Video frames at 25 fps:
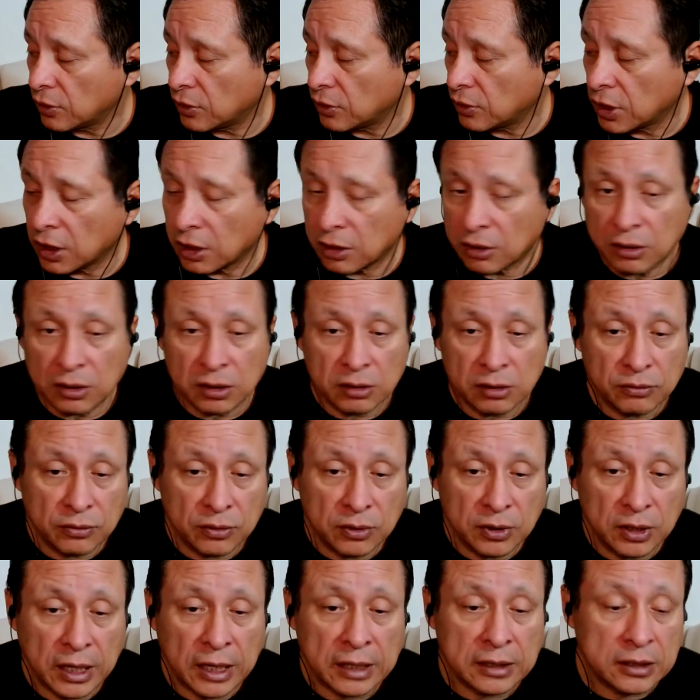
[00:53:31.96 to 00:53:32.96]
uh,
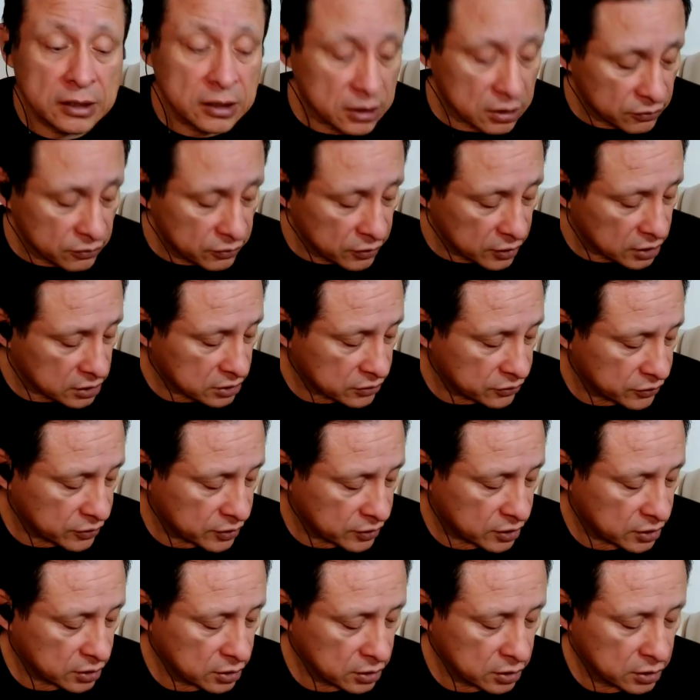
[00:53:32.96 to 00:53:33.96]
analytic
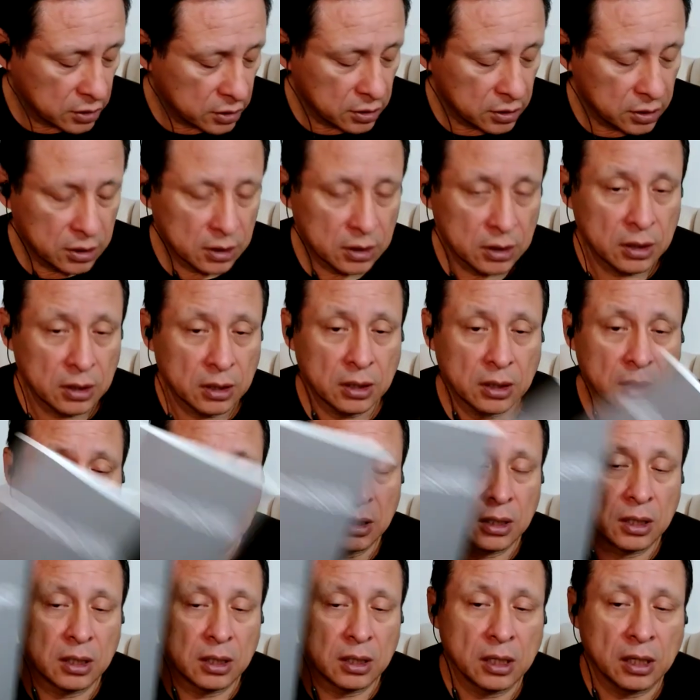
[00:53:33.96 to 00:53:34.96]
philosophy.
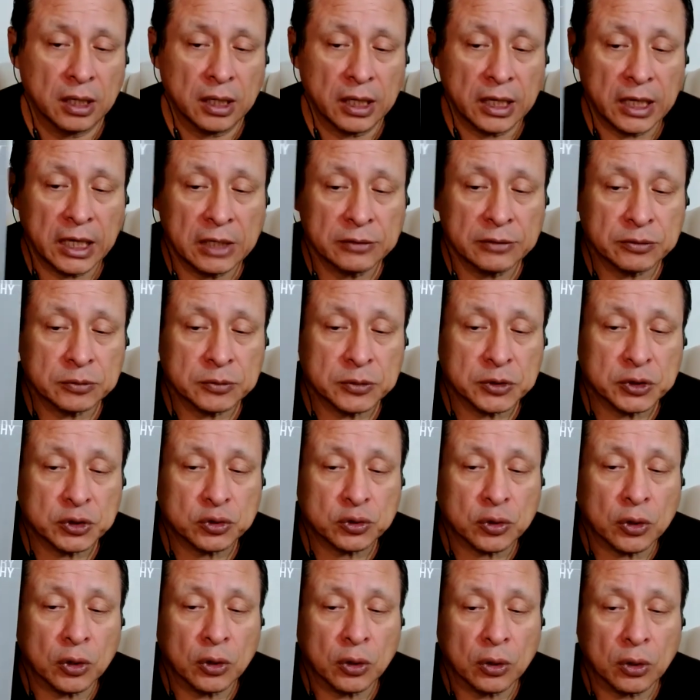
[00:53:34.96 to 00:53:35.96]
Avram
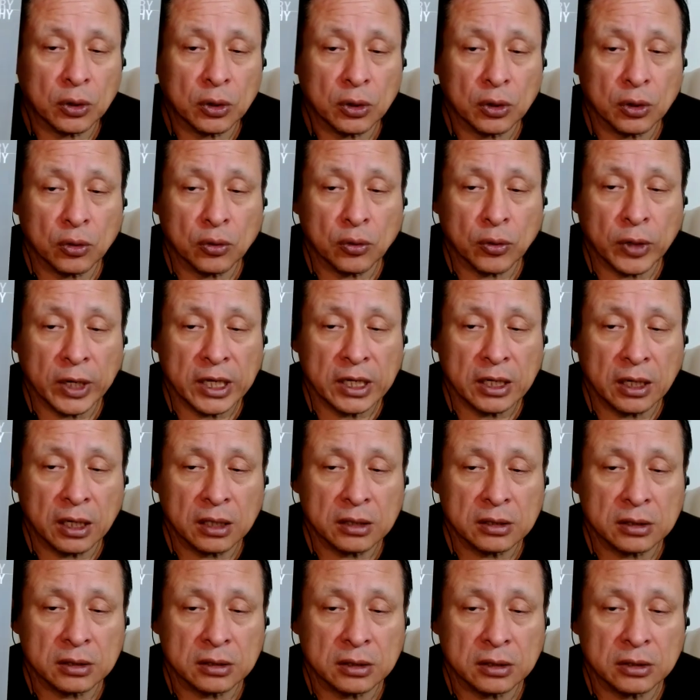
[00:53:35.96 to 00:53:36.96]
Stroll, great
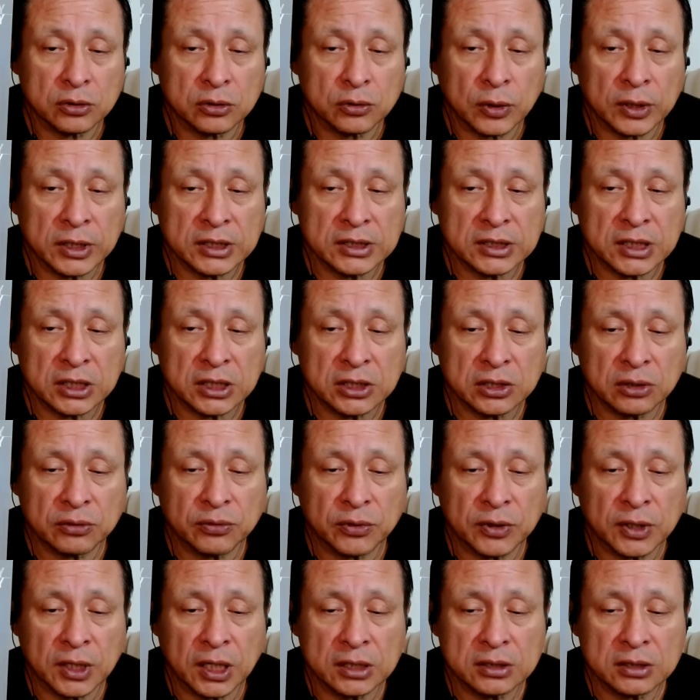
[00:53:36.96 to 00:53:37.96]
author, 20th century
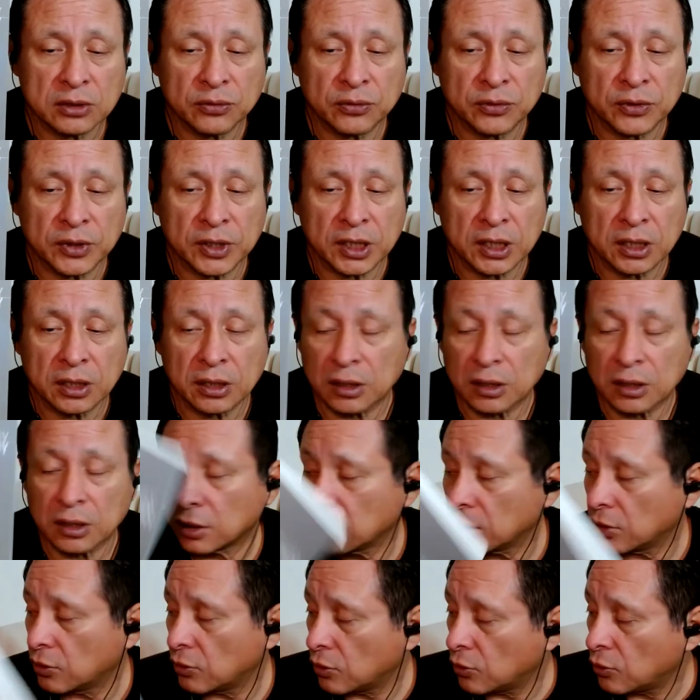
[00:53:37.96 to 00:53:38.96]
philosophy.
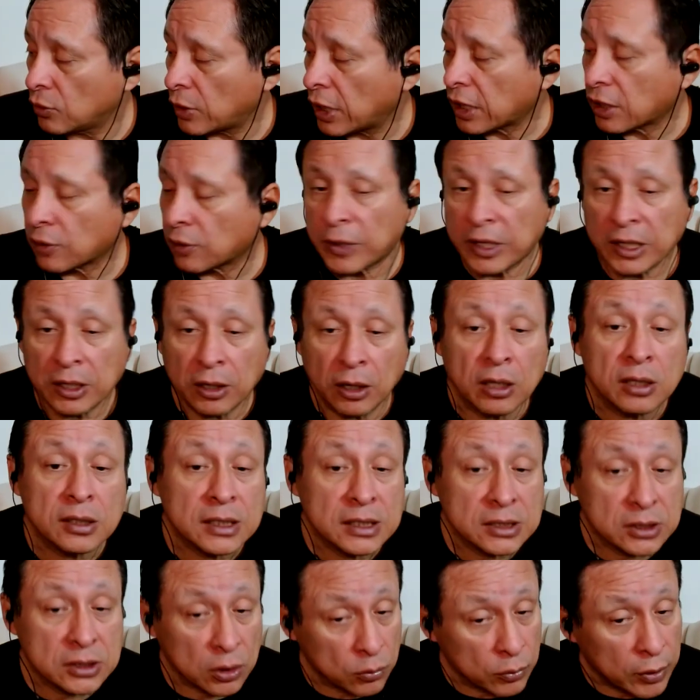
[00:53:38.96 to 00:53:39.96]
Recommend. All
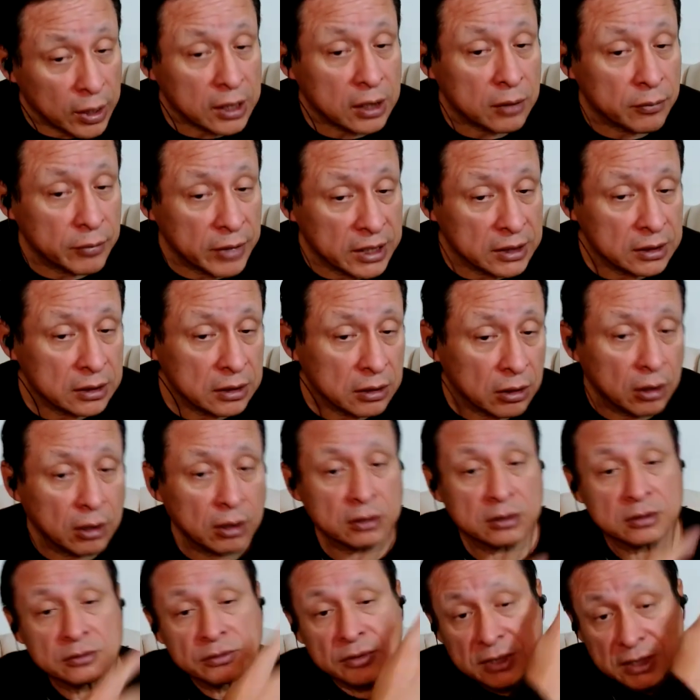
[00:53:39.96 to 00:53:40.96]
these are recommended.
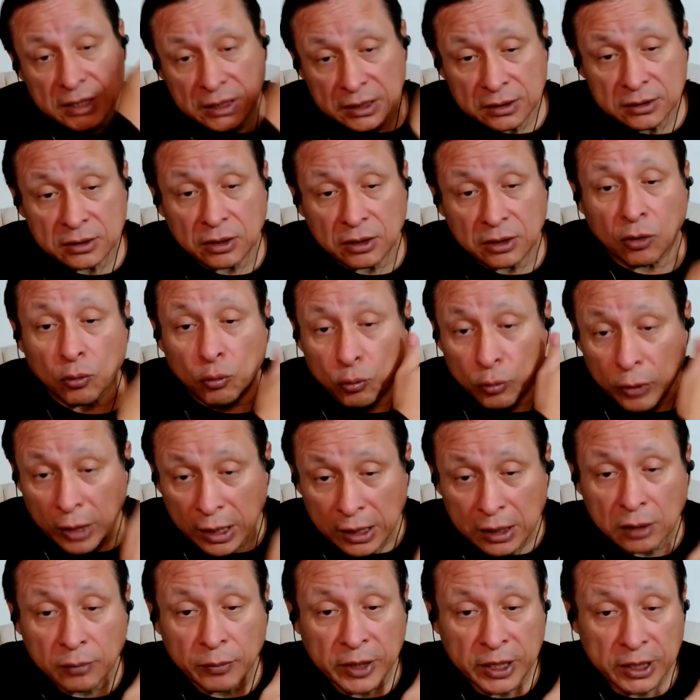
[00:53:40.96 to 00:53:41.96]
All of these are
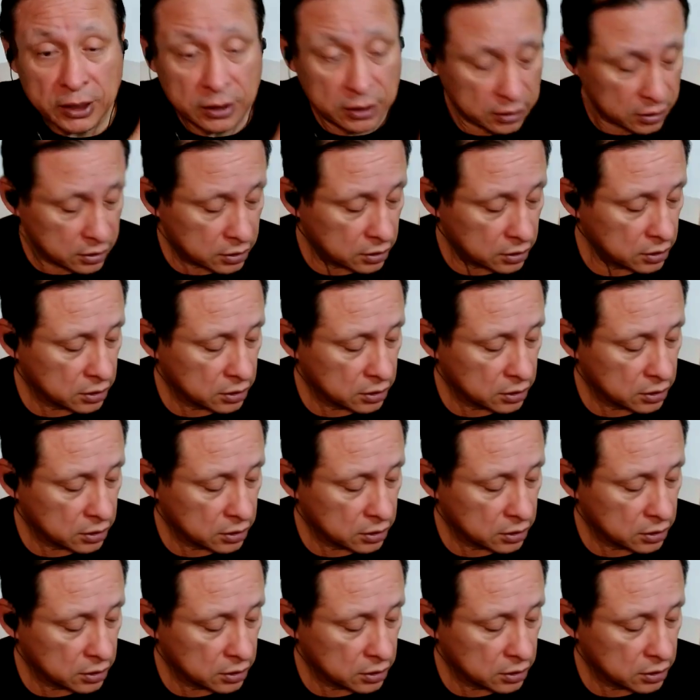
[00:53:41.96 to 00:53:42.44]
recommended.